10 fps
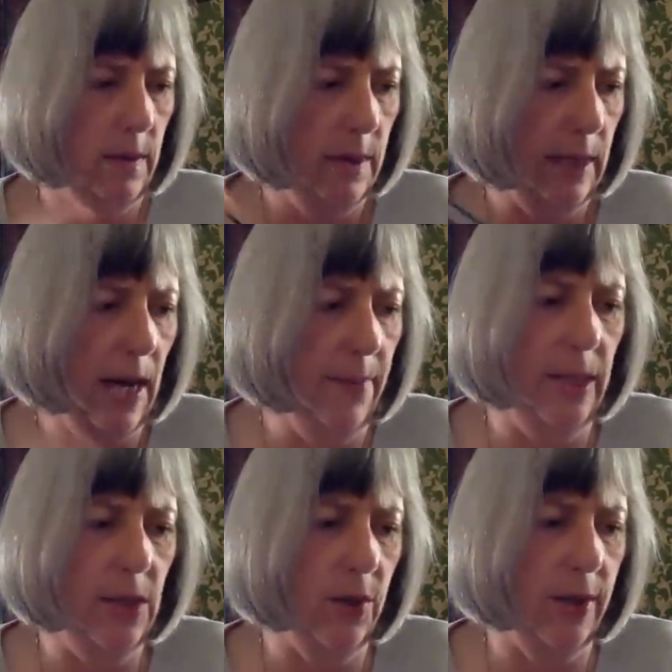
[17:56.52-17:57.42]

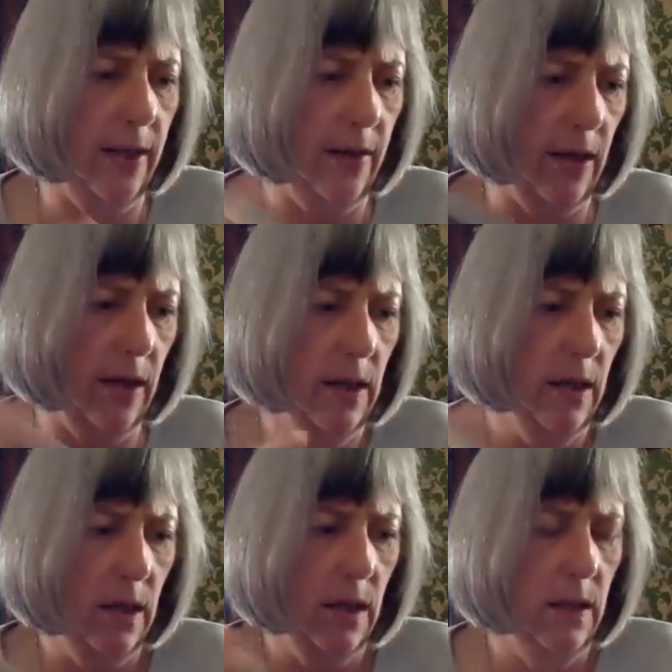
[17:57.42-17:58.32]
coming together.
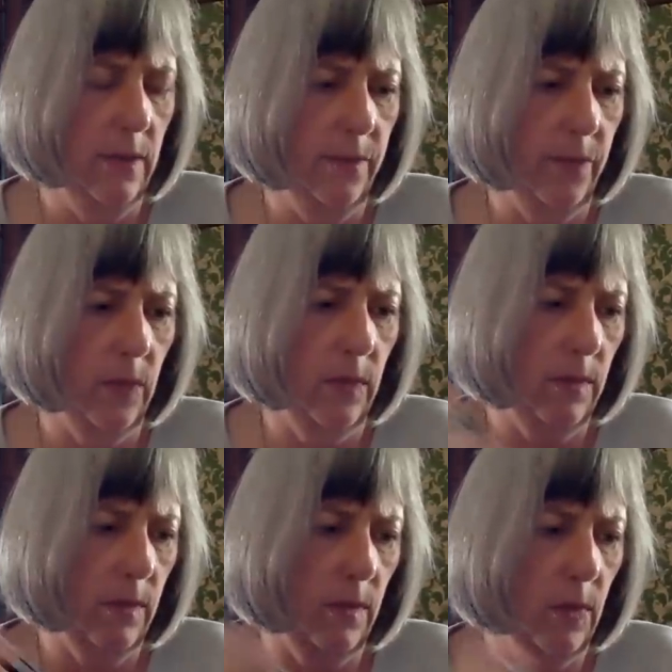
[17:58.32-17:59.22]

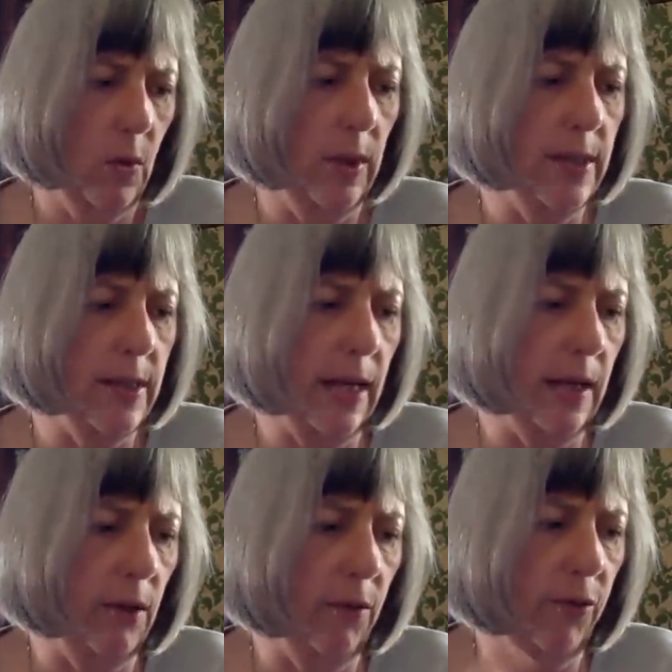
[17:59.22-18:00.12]

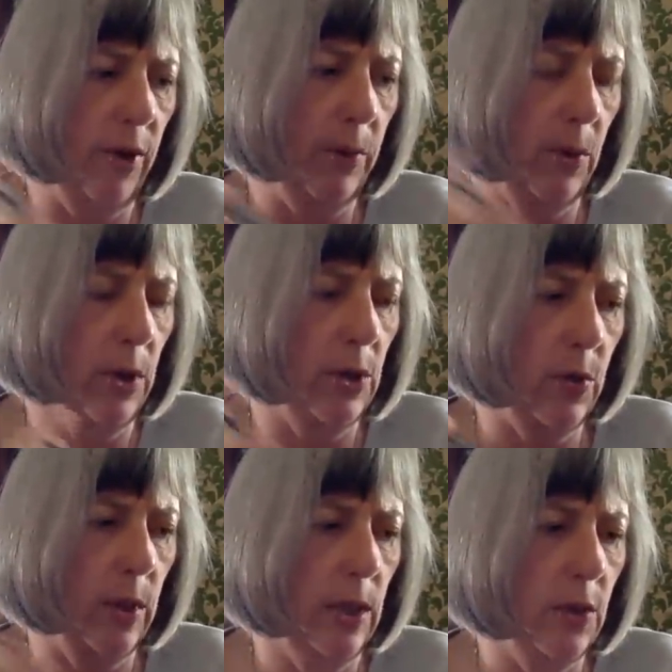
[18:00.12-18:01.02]
22nd of February
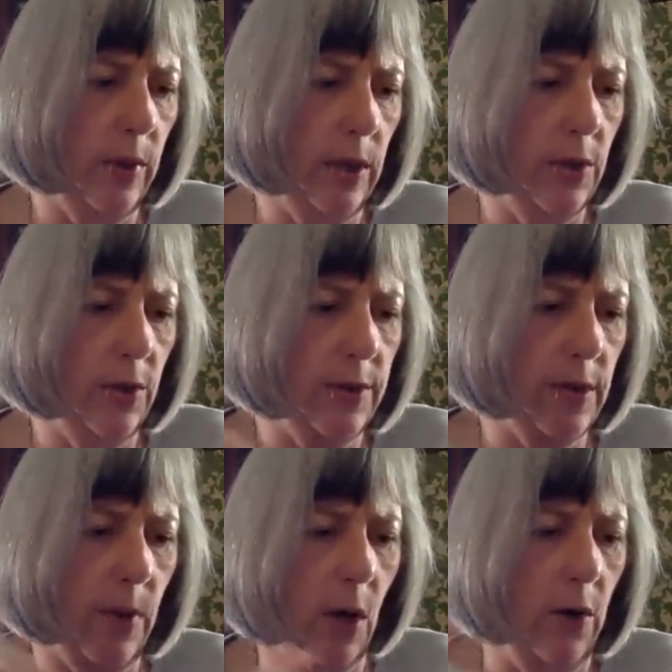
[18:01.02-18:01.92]
2022.
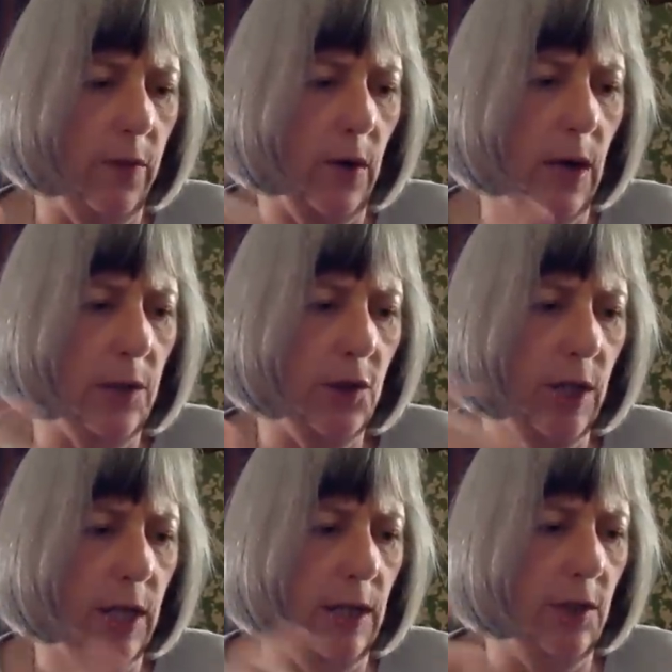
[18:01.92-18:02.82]
Some
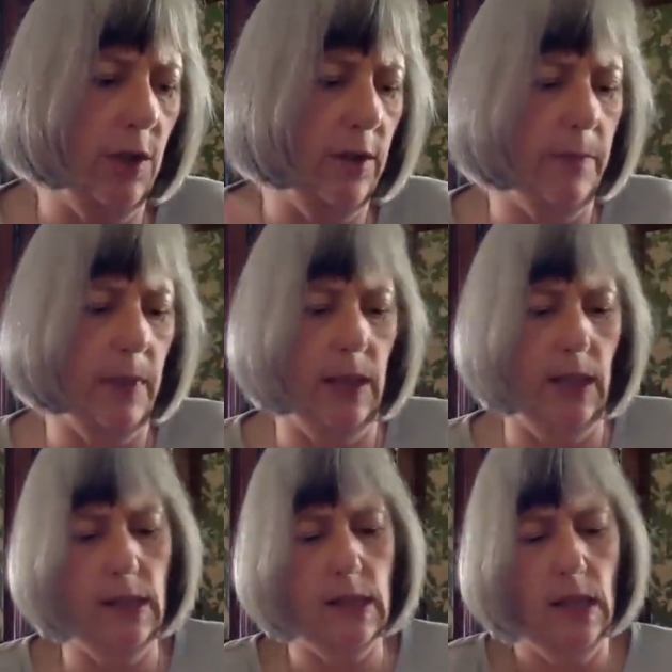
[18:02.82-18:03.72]
overarching energies,
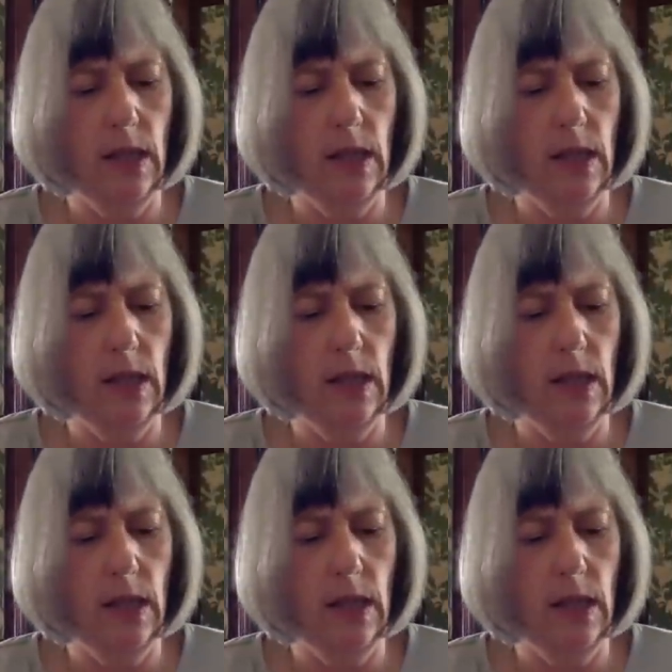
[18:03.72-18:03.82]
please.